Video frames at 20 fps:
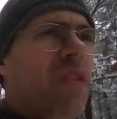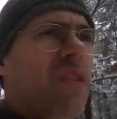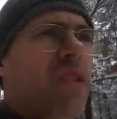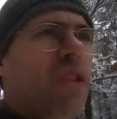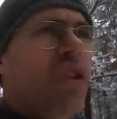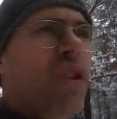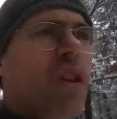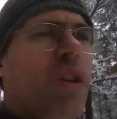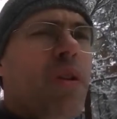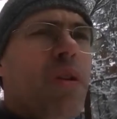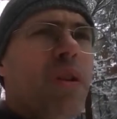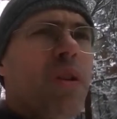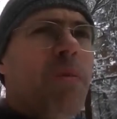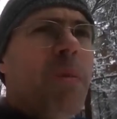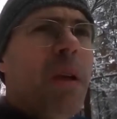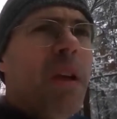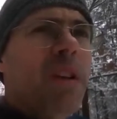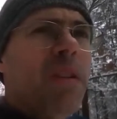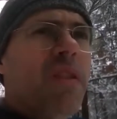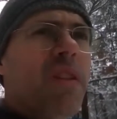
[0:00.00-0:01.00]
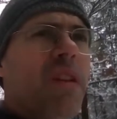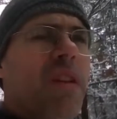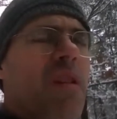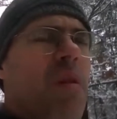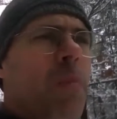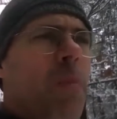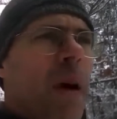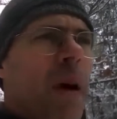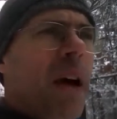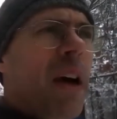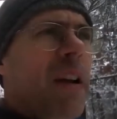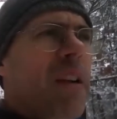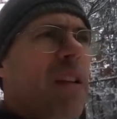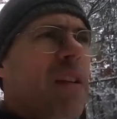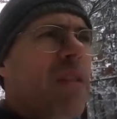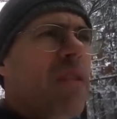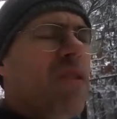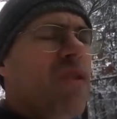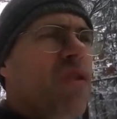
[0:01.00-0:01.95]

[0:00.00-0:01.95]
she used me as a companion.